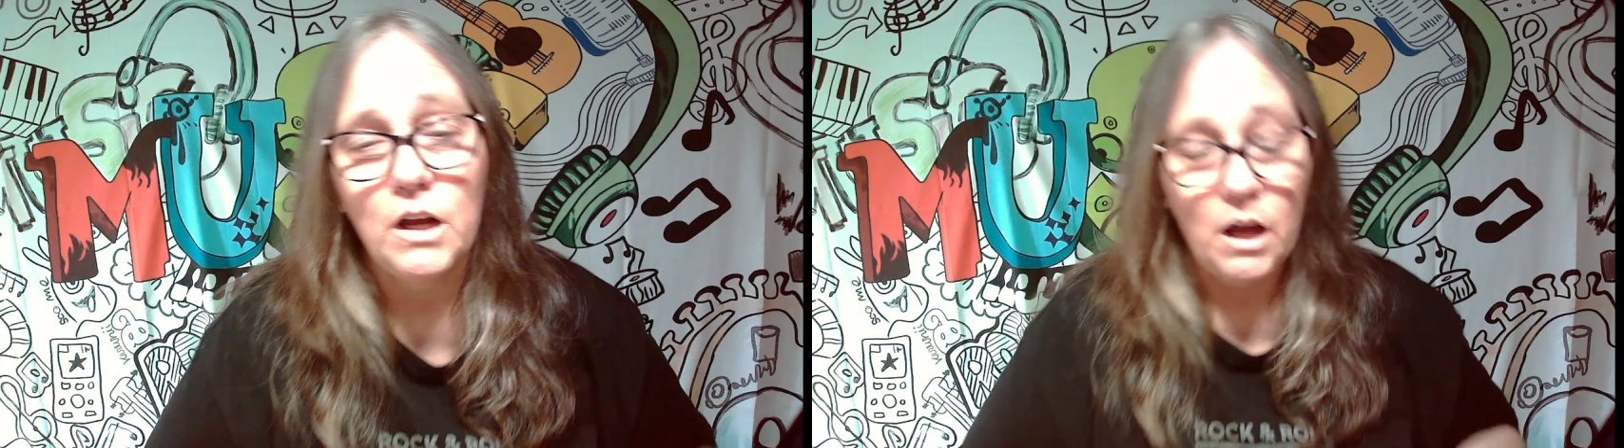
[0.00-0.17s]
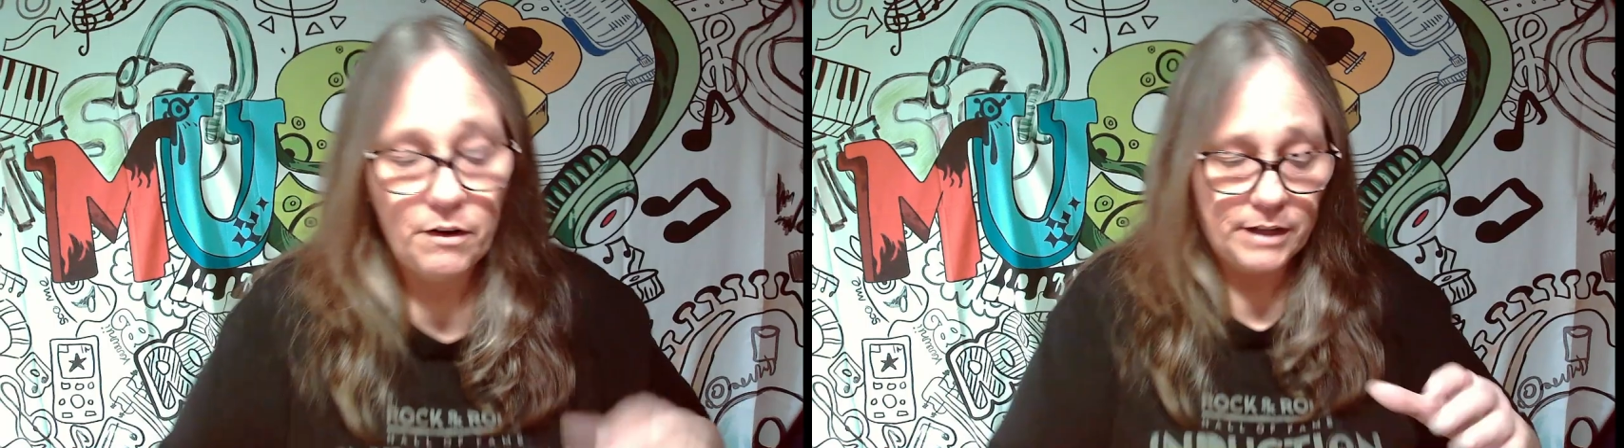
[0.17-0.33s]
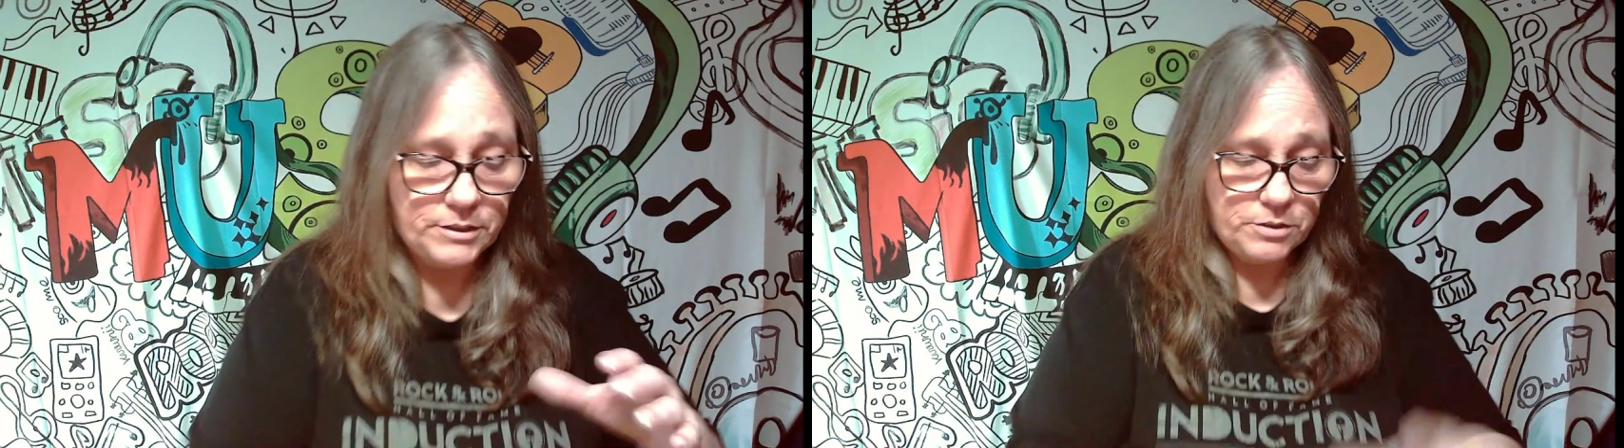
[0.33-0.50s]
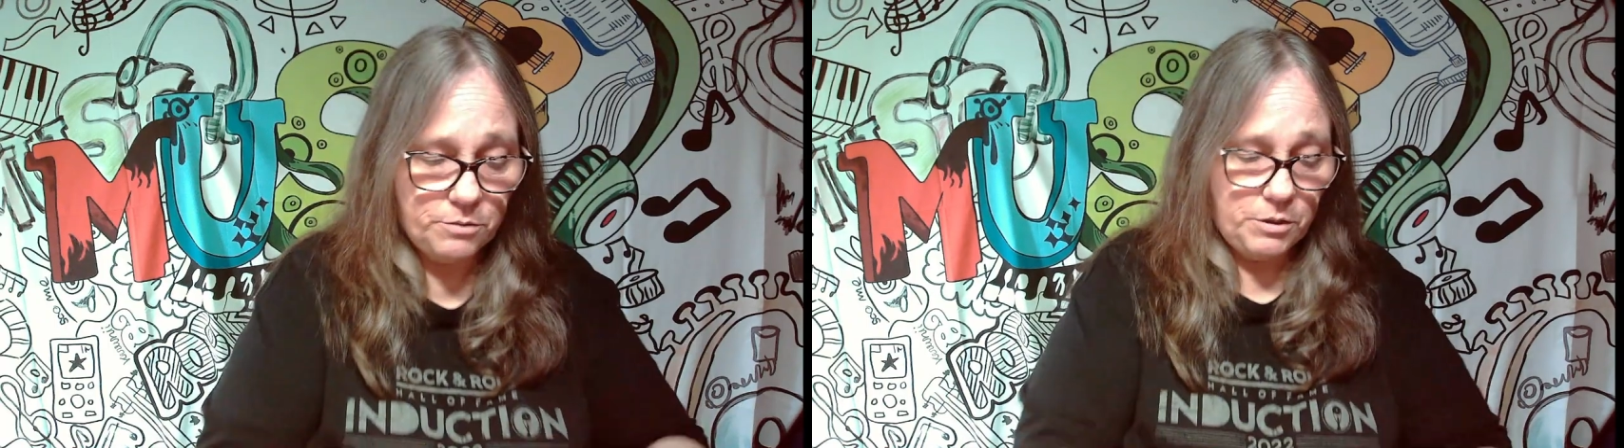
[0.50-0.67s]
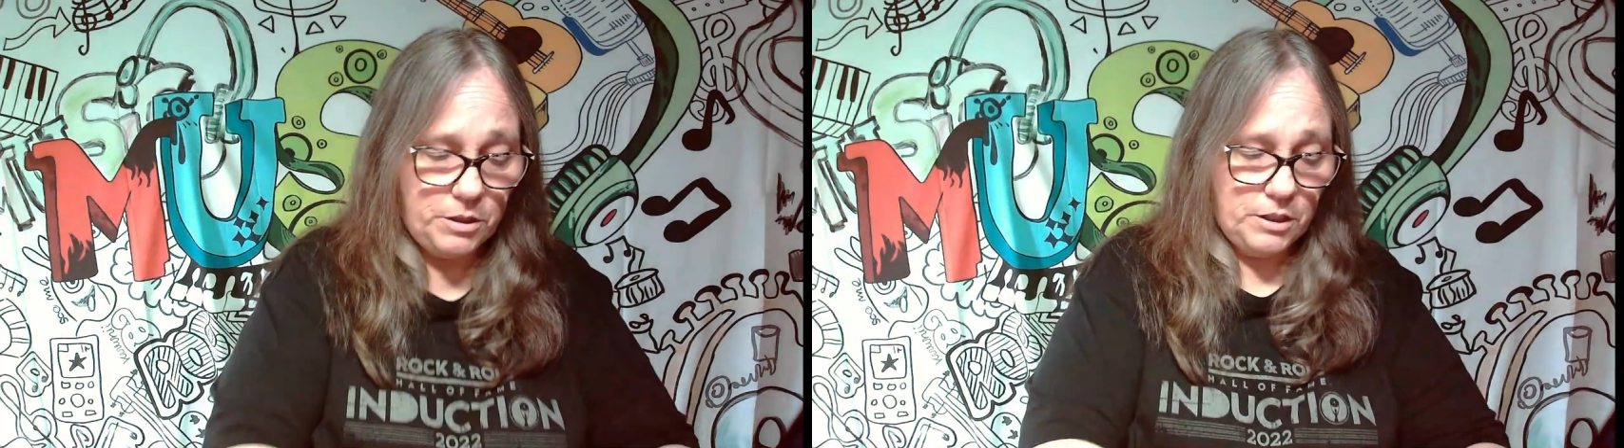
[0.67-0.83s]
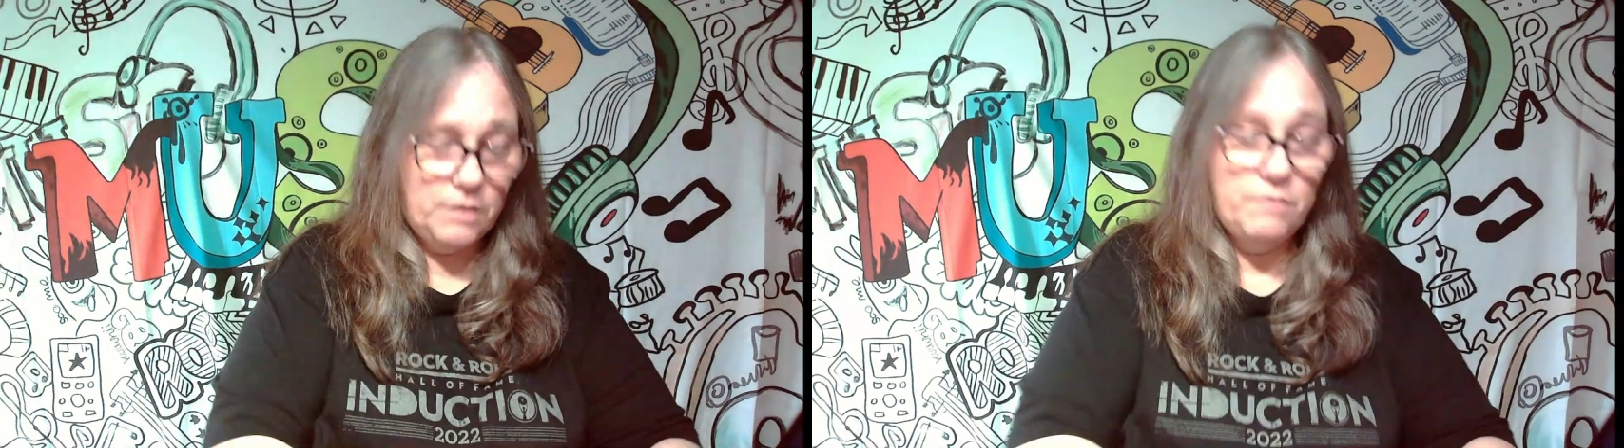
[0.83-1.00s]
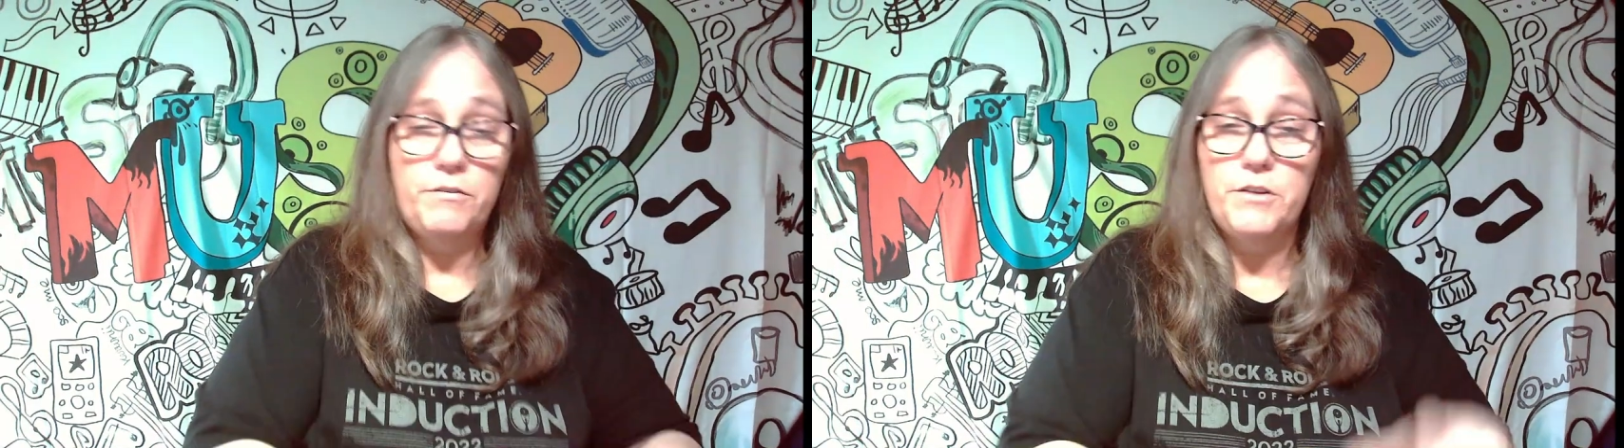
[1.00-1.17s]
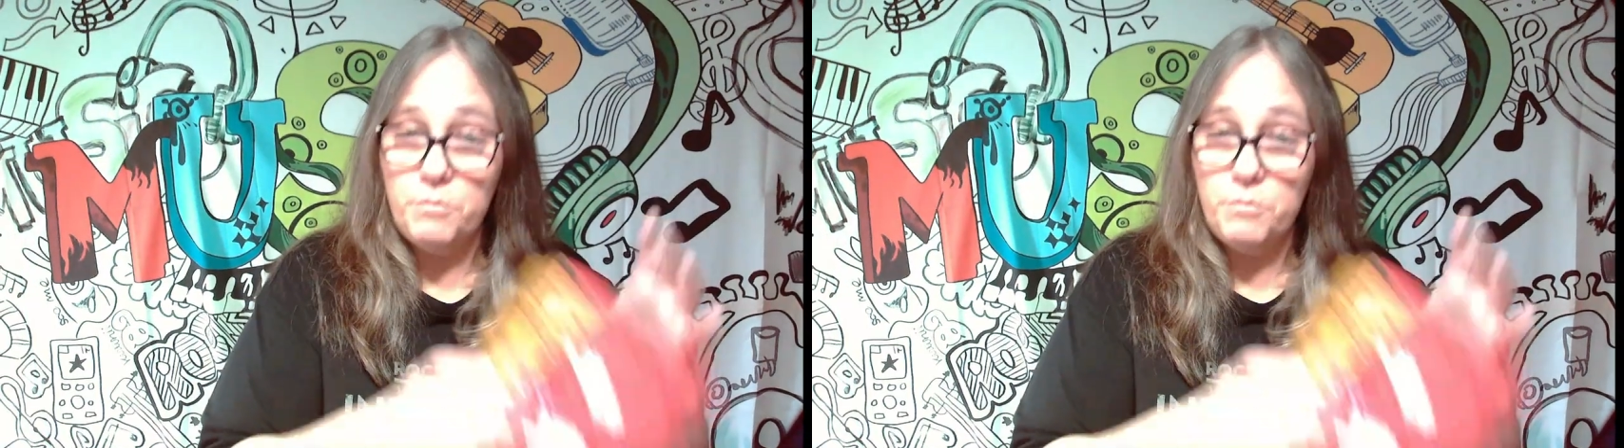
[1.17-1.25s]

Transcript: All right, so we're looking for